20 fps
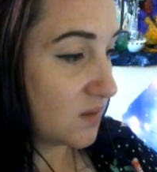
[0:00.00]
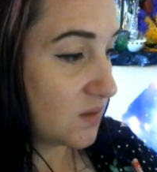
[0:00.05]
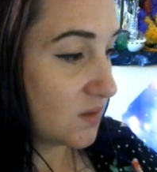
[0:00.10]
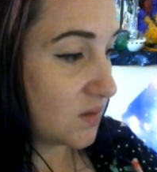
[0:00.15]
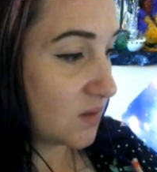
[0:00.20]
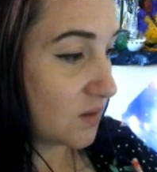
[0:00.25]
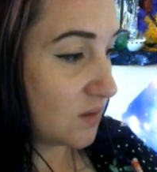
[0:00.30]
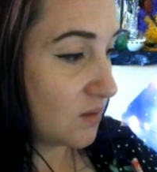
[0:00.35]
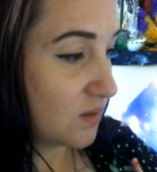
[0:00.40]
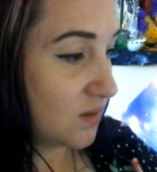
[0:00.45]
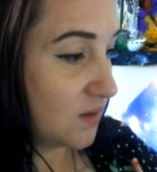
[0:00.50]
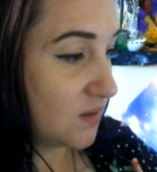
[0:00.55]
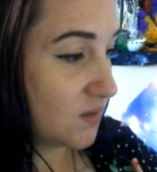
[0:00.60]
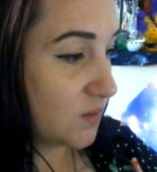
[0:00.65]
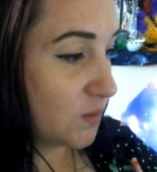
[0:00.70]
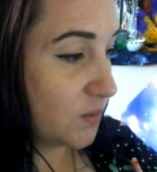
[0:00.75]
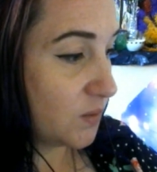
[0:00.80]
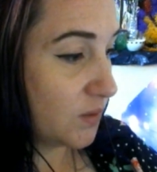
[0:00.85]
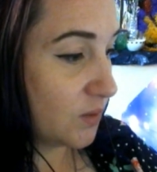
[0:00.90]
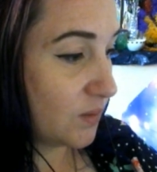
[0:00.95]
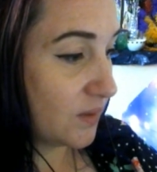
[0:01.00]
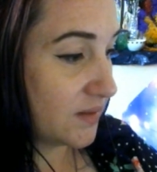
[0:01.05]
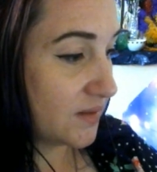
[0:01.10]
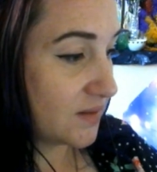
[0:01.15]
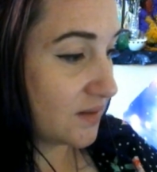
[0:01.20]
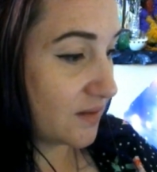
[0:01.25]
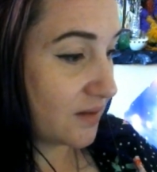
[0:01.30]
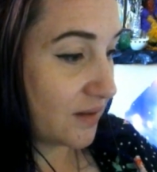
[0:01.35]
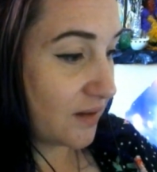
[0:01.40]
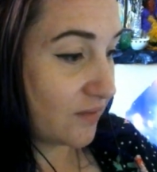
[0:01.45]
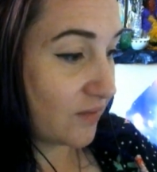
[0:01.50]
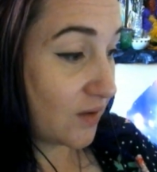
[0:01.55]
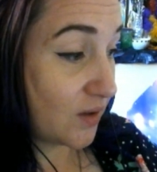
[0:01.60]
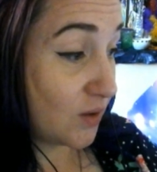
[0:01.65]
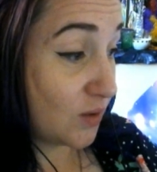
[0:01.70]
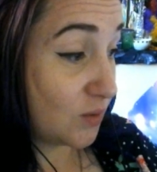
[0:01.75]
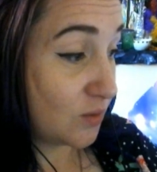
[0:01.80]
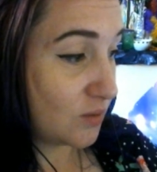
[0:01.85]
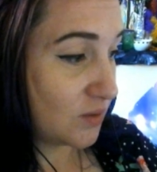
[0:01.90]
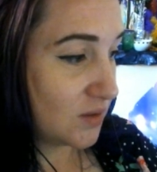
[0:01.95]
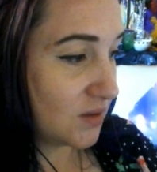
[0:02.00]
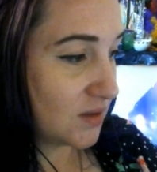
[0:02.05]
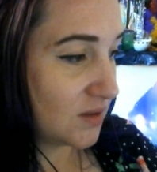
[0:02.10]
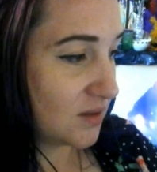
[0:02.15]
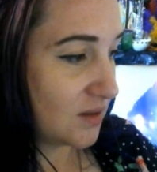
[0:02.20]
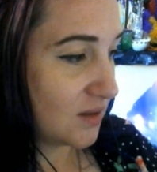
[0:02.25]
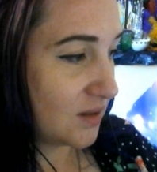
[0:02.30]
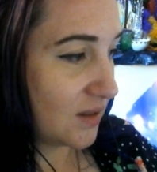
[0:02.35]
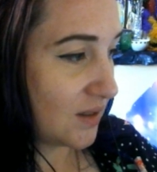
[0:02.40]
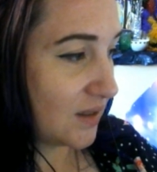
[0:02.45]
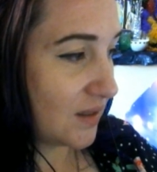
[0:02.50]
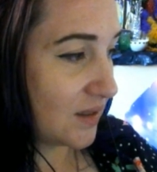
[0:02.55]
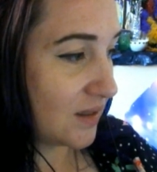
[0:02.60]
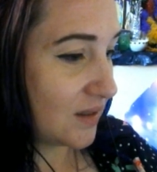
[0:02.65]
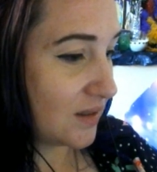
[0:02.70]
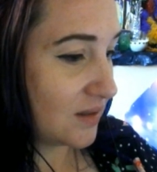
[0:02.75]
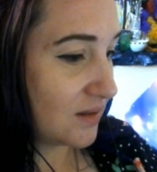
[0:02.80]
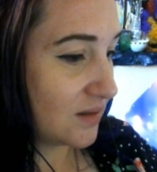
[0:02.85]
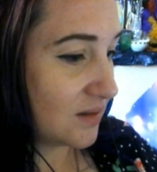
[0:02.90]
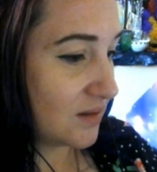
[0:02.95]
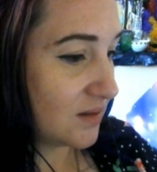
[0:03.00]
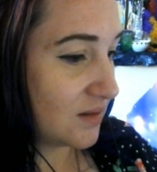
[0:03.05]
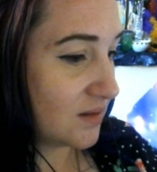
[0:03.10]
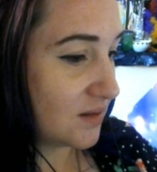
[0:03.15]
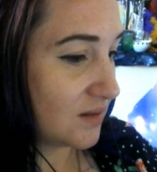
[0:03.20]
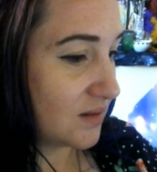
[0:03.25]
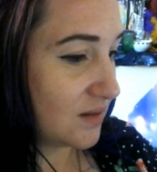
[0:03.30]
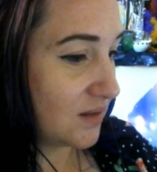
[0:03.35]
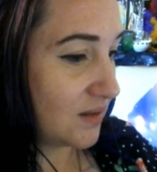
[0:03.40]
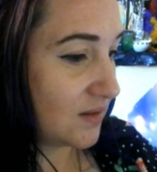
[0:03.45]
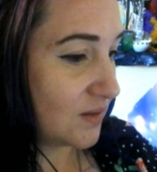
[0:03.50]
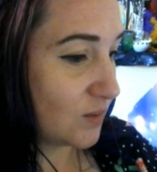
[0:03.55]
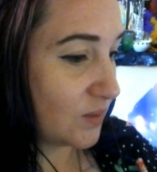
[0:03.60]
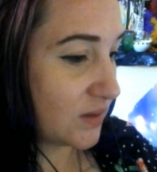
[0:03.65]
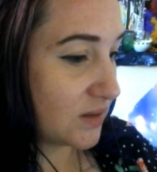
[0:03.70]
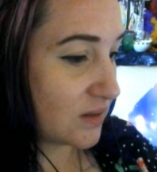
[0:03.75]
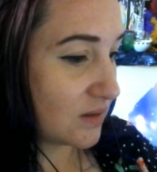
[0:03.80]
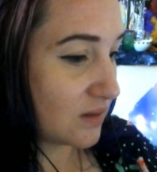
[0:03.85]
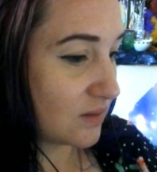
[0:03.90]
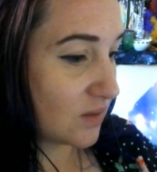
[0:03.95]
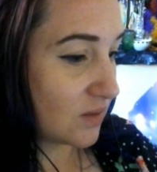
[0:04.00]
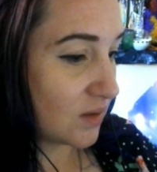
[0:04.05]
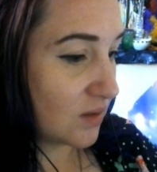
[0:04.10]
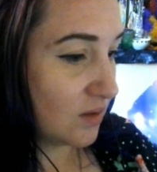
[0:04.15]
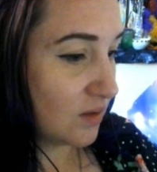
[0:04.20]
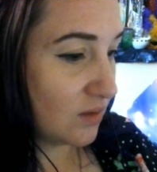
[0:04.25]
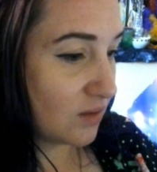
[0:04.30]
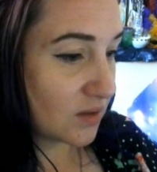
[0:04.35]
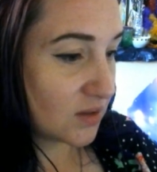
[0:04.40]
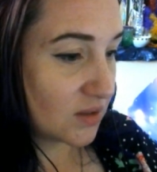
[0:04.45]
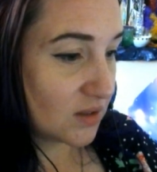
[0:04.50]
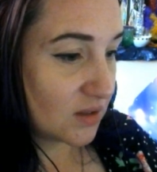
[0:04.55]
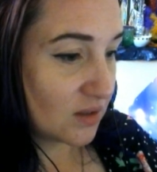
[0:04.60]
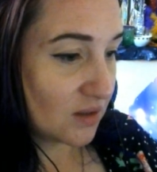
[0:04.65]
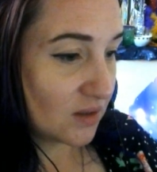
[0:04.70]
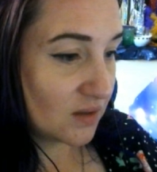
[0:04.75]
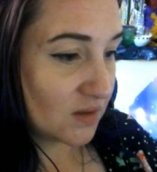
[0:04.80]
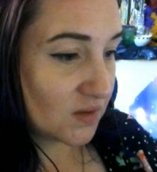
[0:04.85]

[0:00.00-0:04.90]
So these are all the ones that I've owned, and these are ones that I've unlocked.